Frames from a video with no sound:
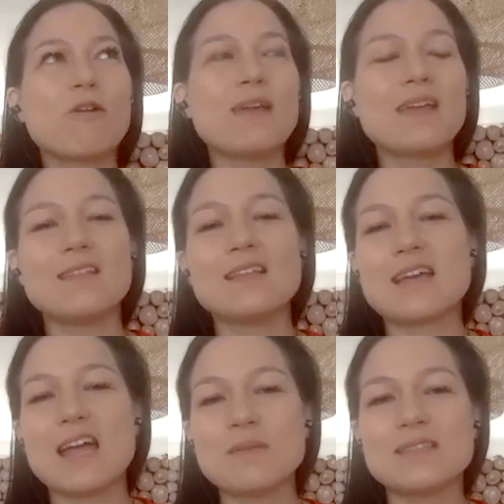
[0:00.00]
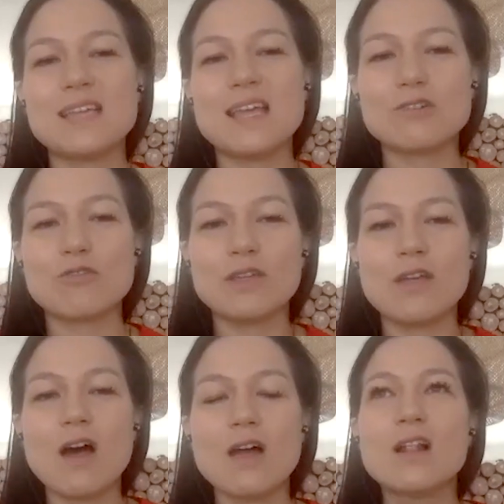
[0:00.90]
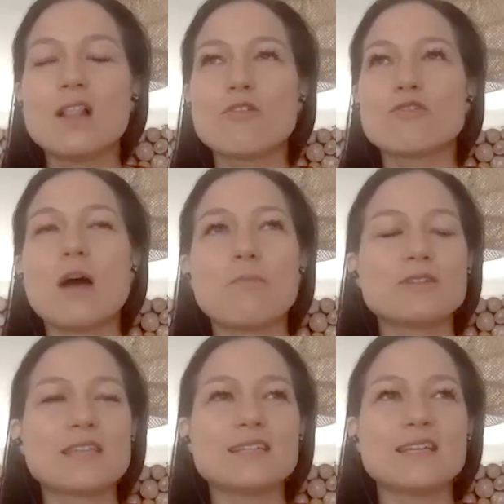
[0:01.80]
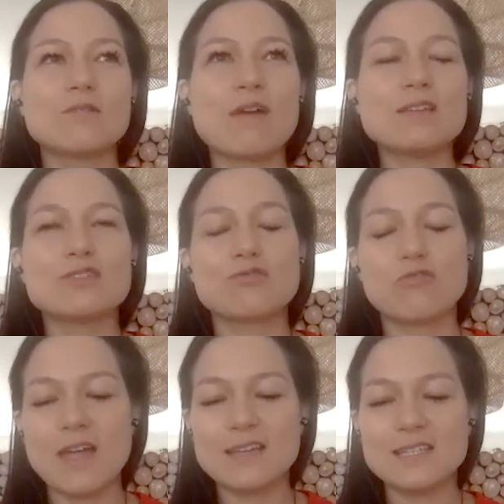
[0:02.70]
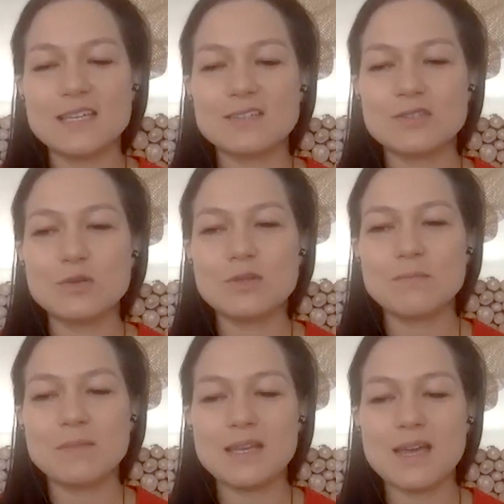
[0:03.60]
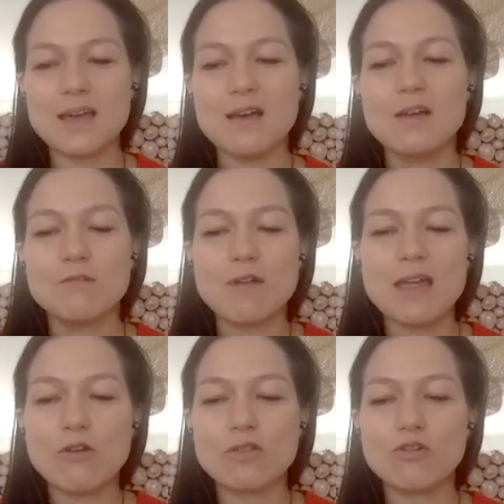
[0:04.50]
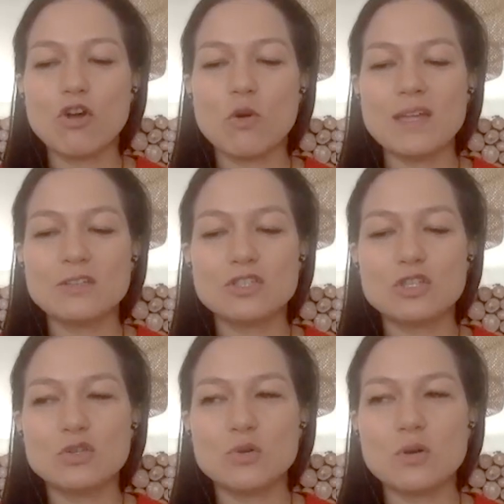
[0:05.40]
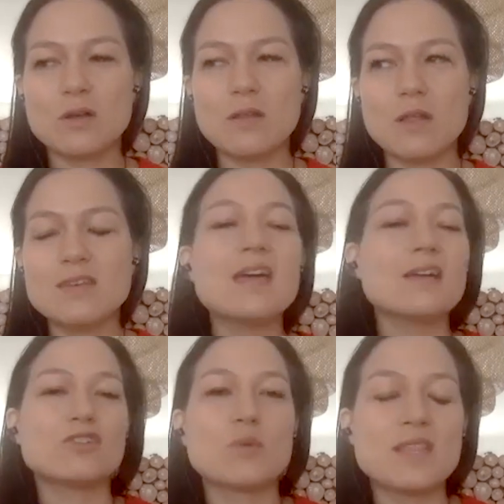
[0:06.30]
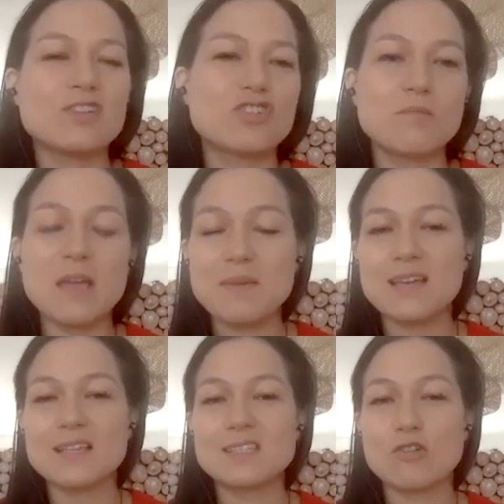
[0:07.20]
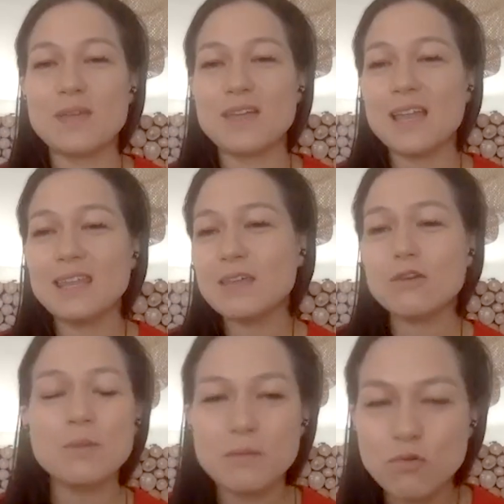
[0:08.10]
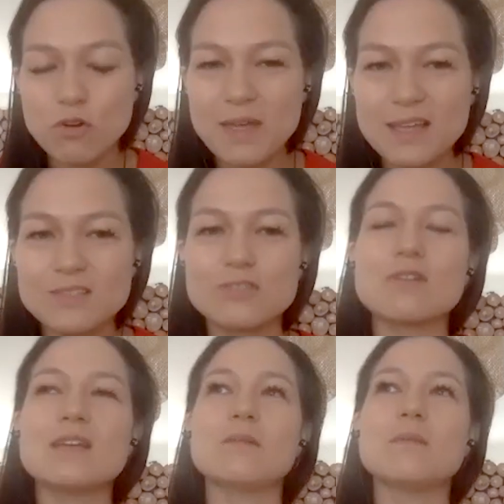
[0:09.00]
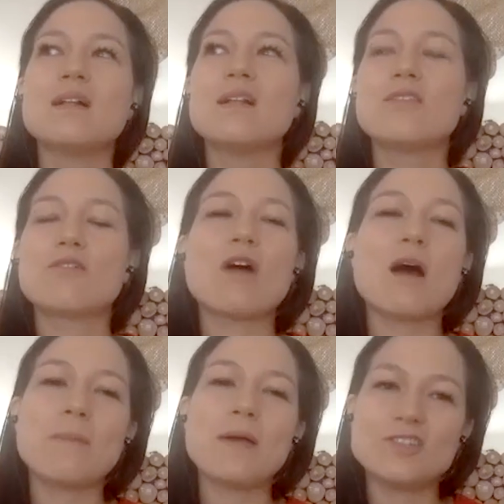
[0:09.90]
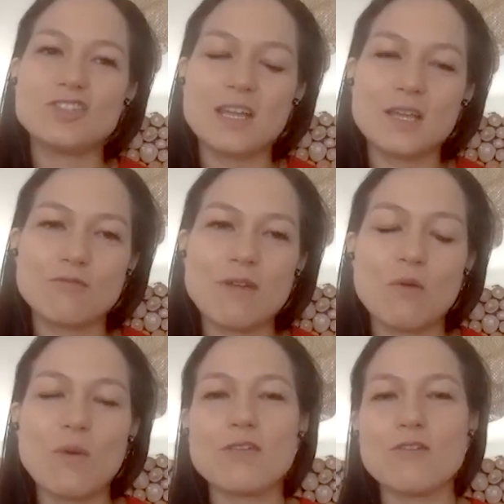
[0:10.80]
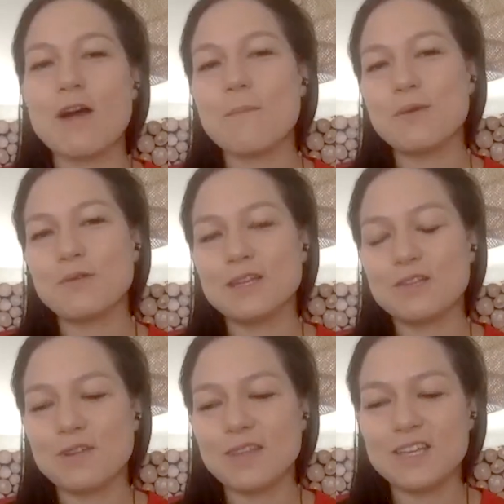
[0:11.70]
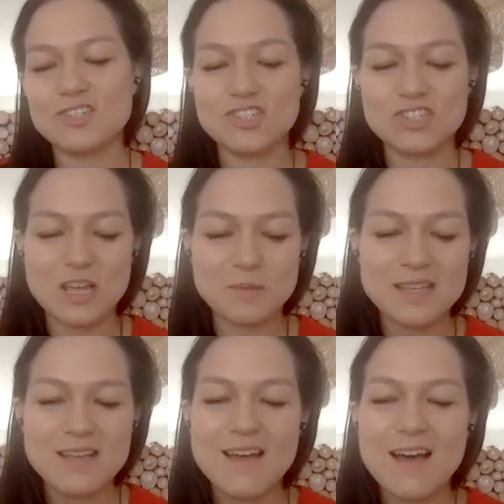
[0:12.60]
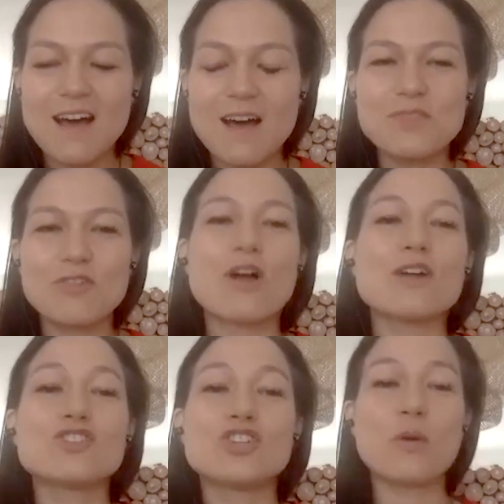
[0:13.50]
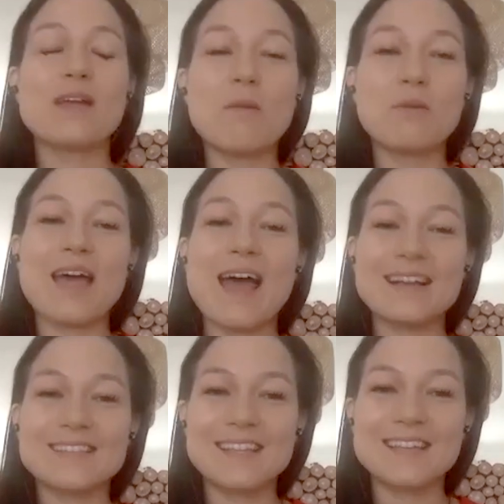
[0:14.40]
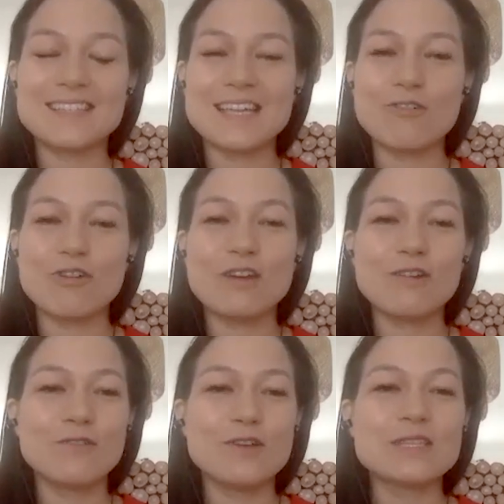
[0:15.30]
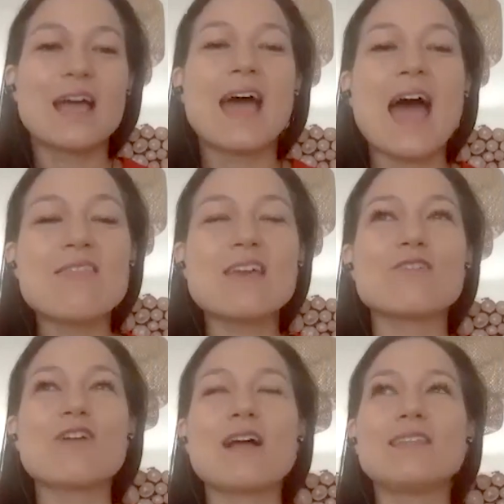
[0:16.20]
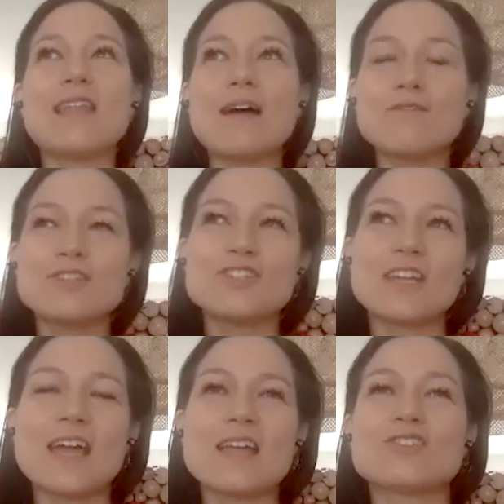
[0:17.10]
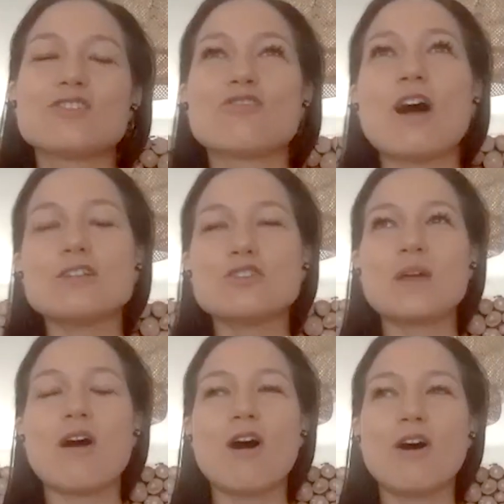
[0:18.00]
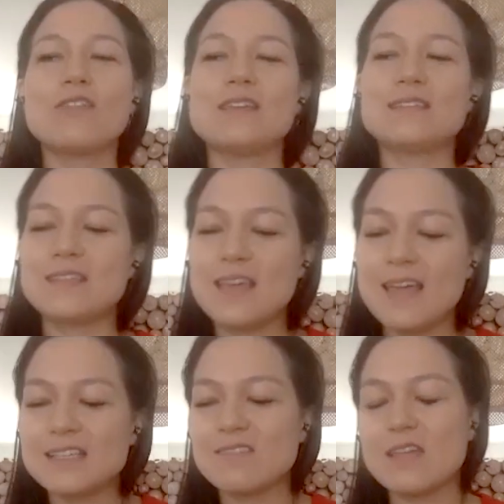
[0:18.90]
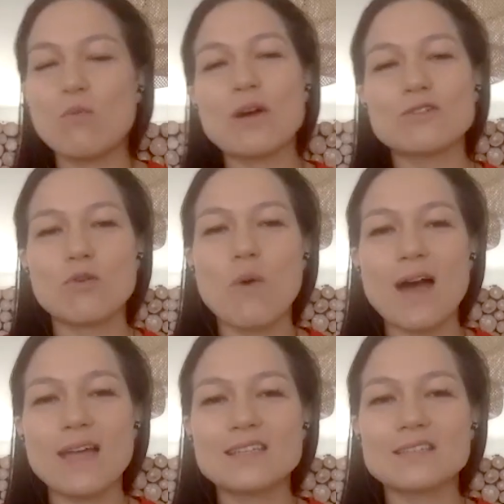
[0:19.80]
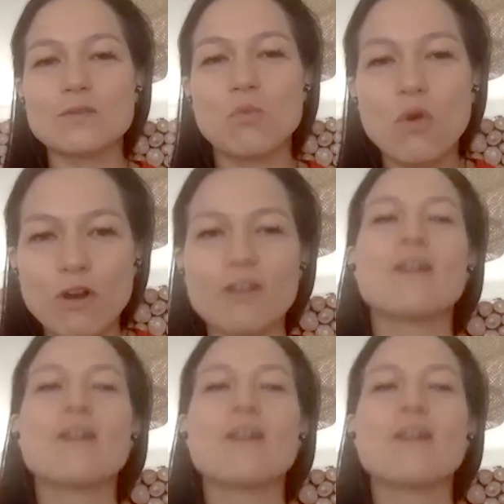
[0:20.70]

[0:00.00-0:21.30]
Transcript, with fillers: are making these kind of mistakes early on. They're not presenting the right story ideas to the media, right? Or they're going to niche when they should maybe consider being a little bit more mainstream. They're not pitching in the right way. They're not building the relationships. Um, they're not showing up with excellence in their interviews, and then they're not leveraging it. And so they're not doing all these things, and then they wonder why it doesn't work.